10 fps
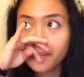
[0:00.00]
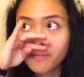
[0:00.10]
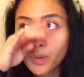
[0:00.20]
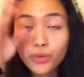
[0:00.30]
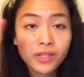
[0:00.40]

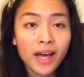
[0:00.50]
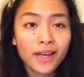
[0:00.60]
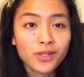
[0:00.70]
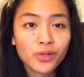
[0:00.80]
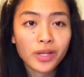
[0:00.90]
mostly
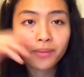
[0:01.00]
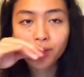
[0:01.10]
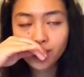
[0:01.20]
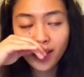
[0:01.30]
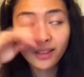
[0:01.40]
ice cream,
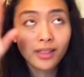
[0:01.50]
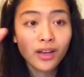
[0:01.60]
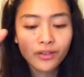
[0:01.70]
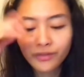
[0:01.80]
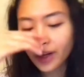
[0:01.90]
because I
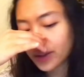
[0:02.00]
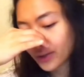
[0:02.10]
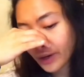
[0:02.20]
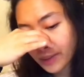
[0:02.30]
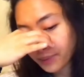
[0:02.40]
love ice cream.